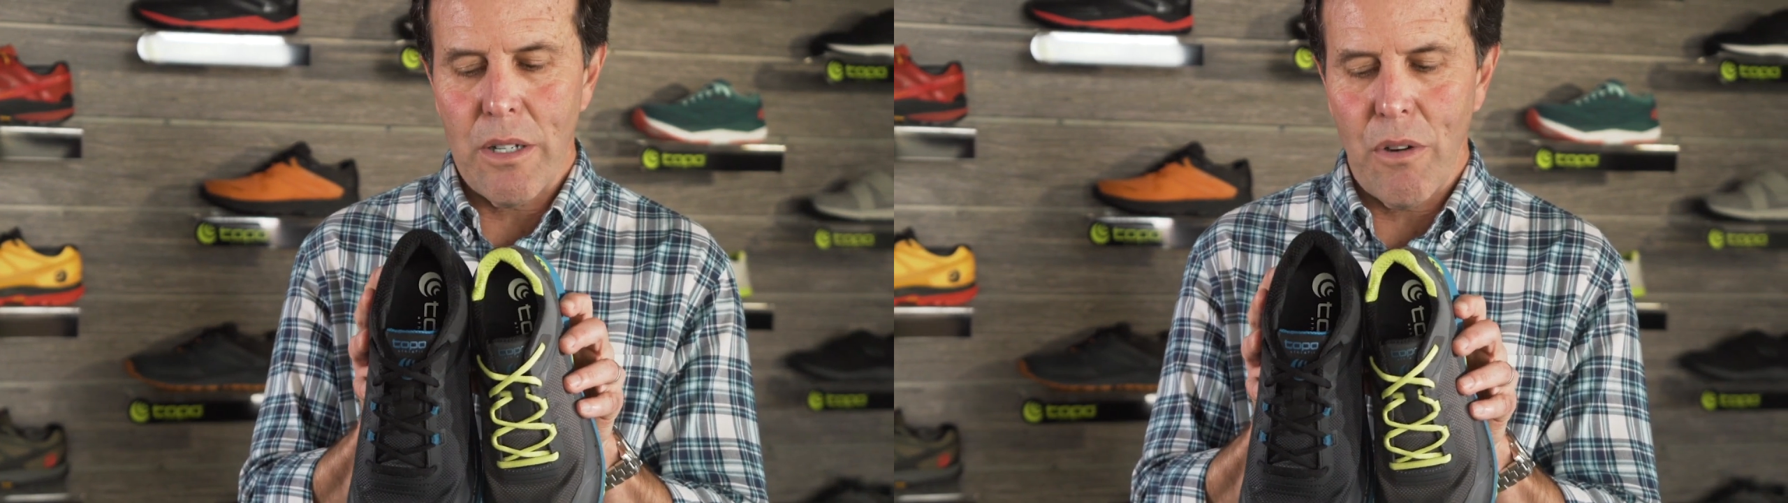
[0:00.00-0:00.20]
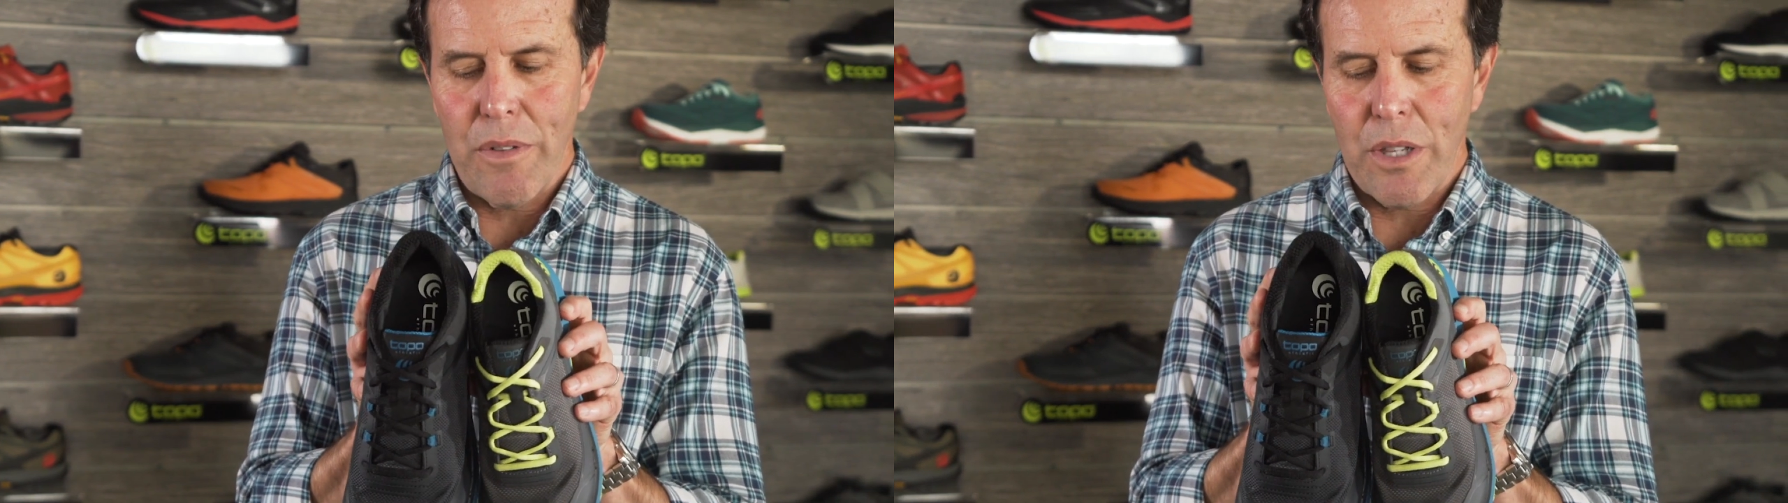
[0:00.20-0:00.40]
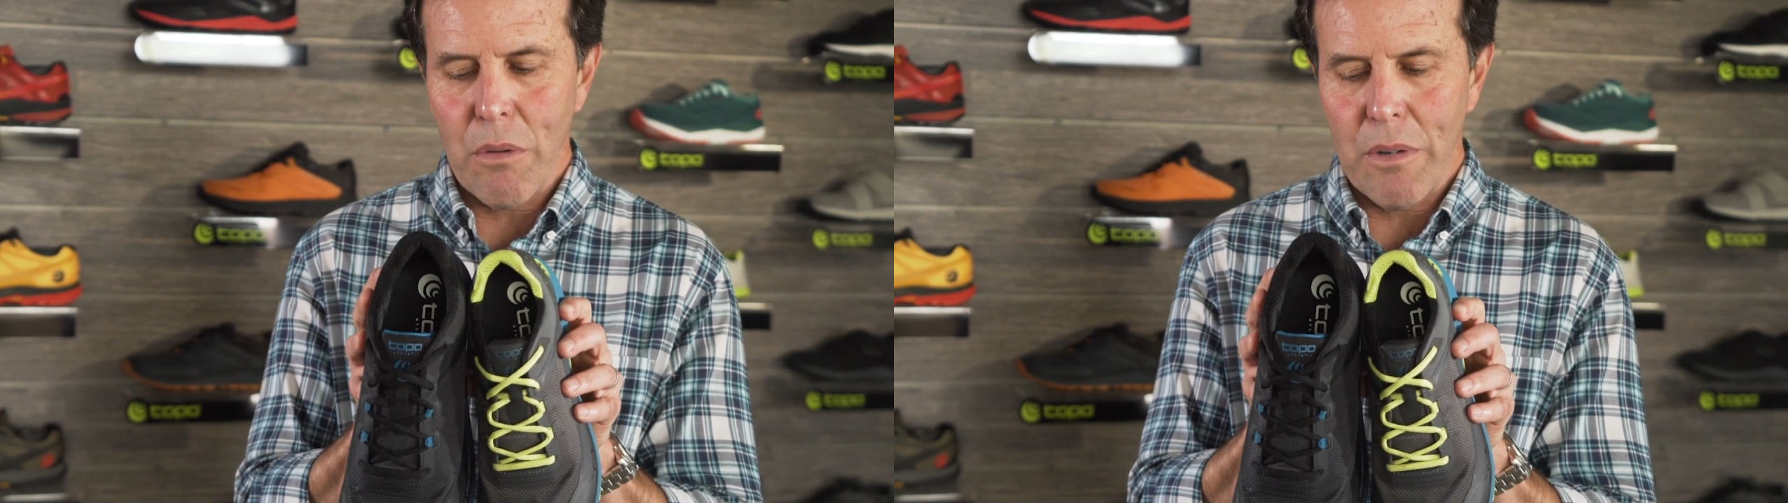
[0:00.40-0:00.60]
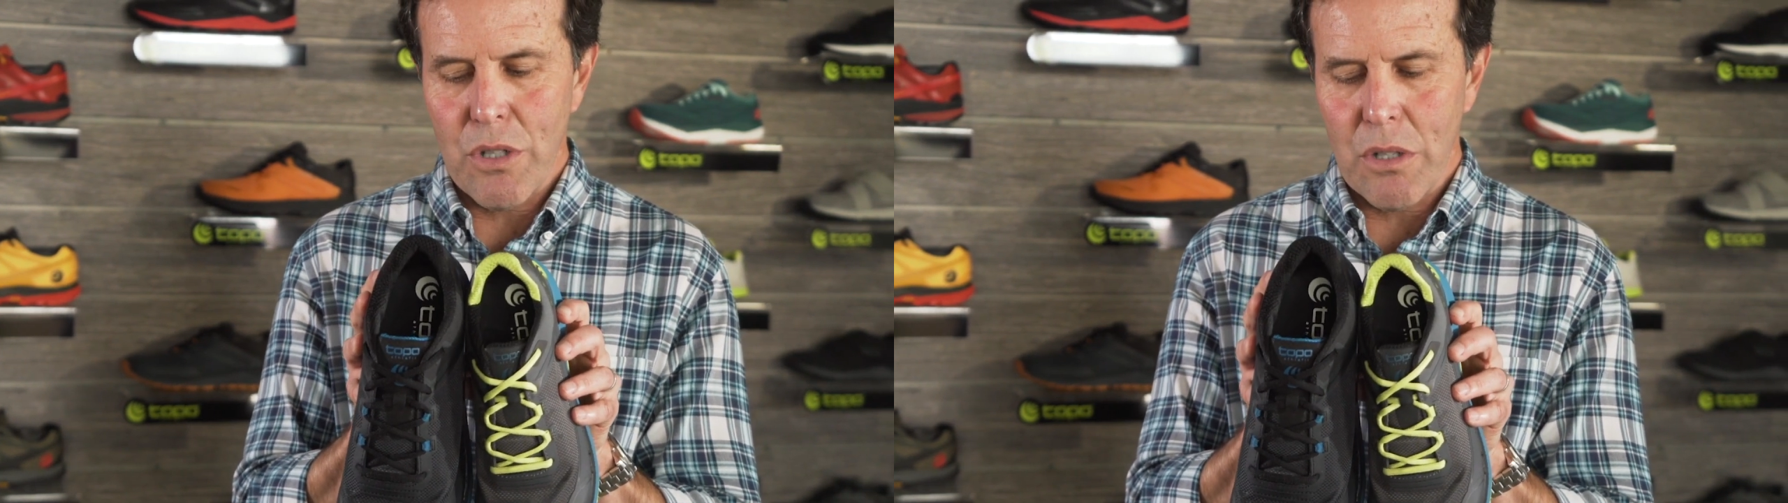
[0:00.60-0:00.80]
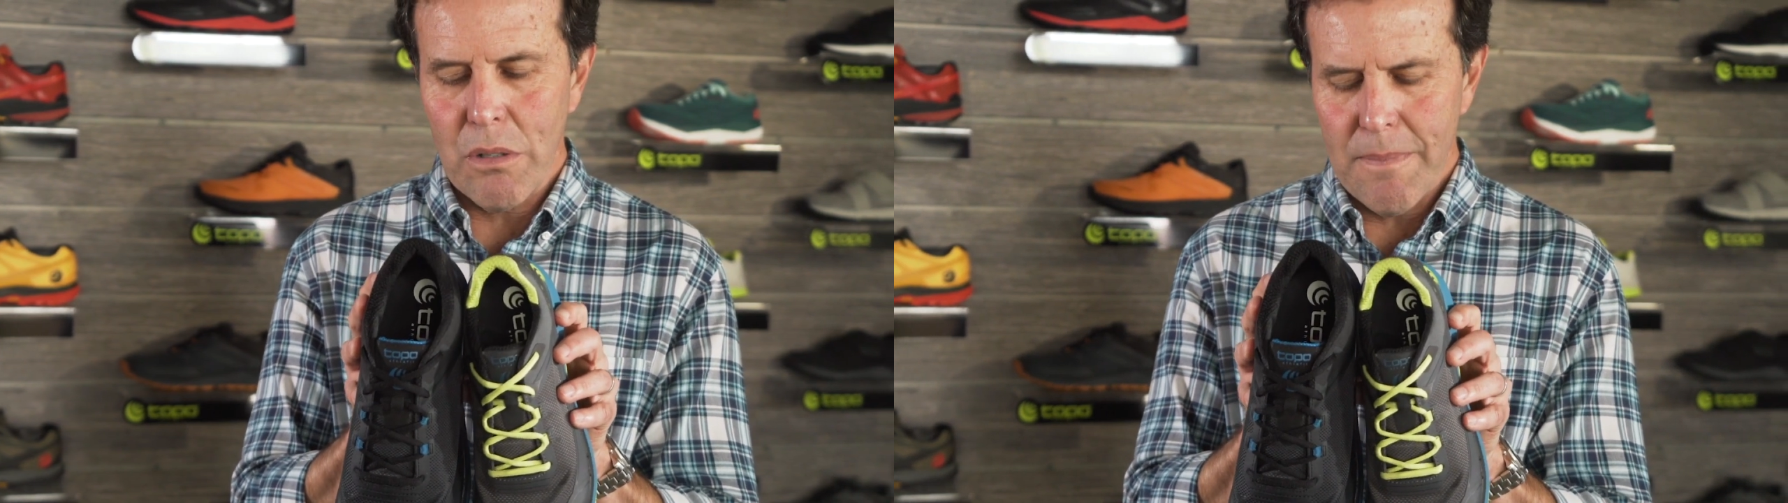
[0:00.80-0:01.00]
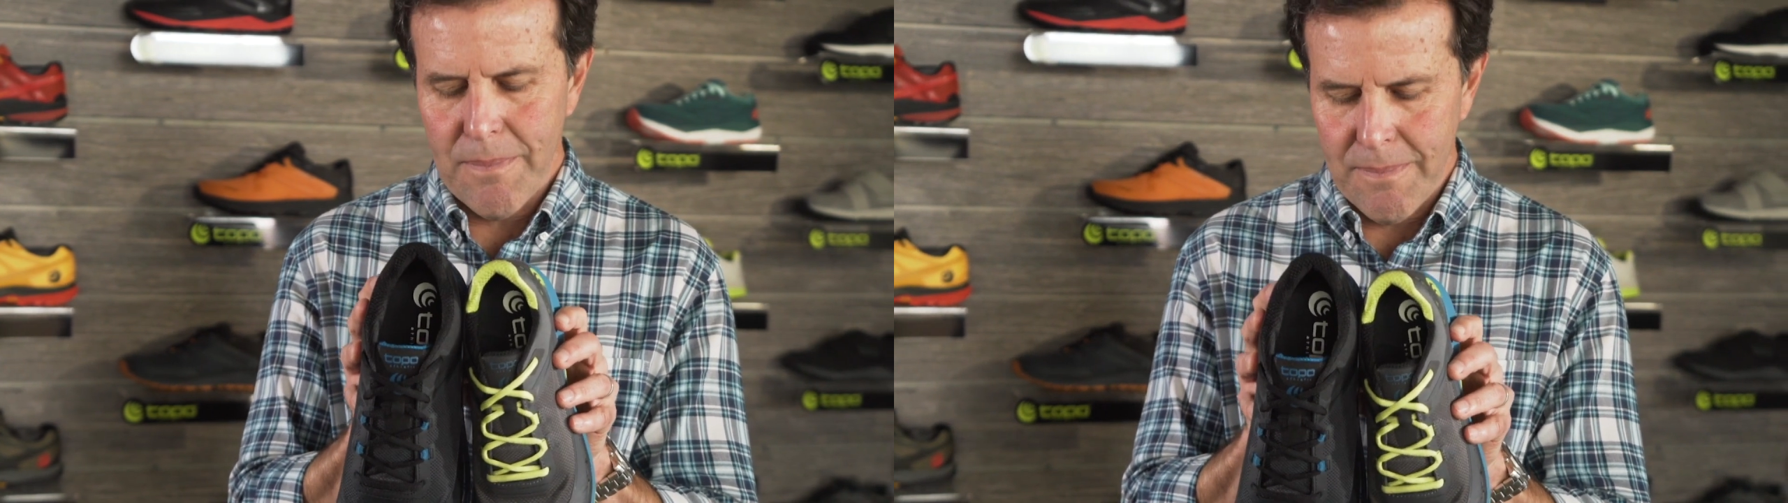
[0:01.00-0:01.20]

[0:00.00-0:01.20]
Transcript: over the original.